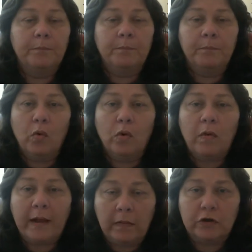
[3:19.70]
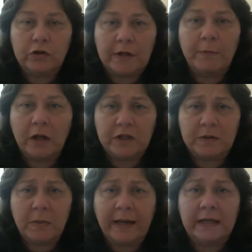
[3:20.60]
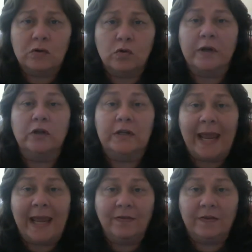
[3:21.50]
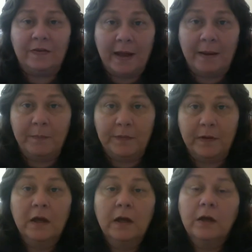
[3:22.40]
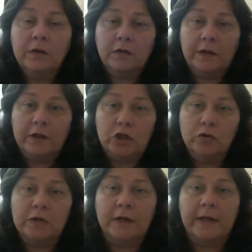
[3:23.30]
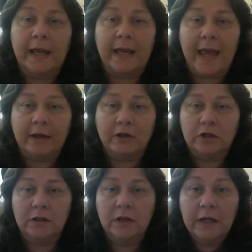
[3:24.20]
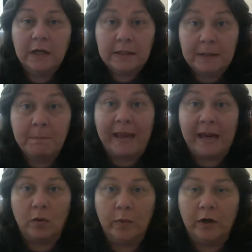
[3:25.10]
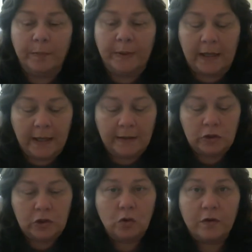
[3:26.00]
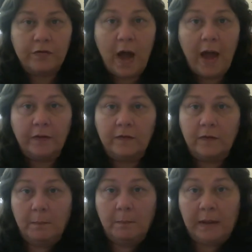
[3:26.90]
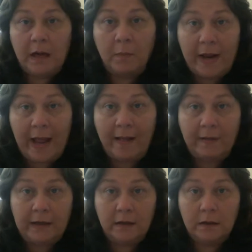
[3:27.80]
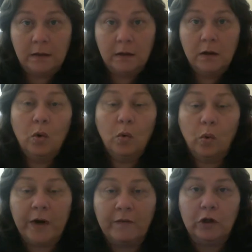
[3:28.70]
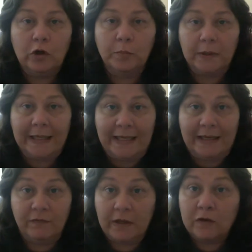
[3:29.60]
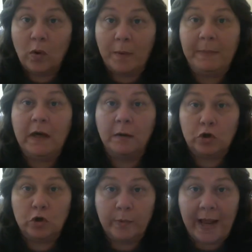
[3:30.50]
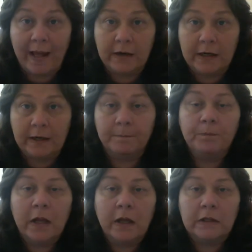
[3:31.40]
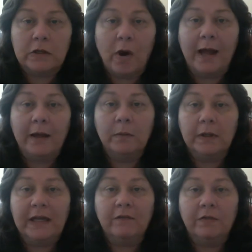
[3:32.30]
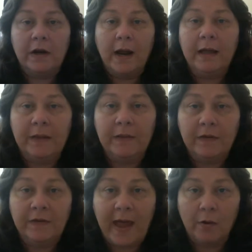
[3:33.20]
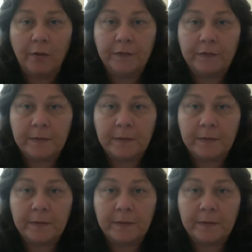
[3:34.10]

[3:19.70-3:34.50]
more likely your subconscious mind is going to take the steps so that you start taking action to make it real, because your thoughts become reality. Whatever you believe is what becomes your reality. So I believe that I am in this house.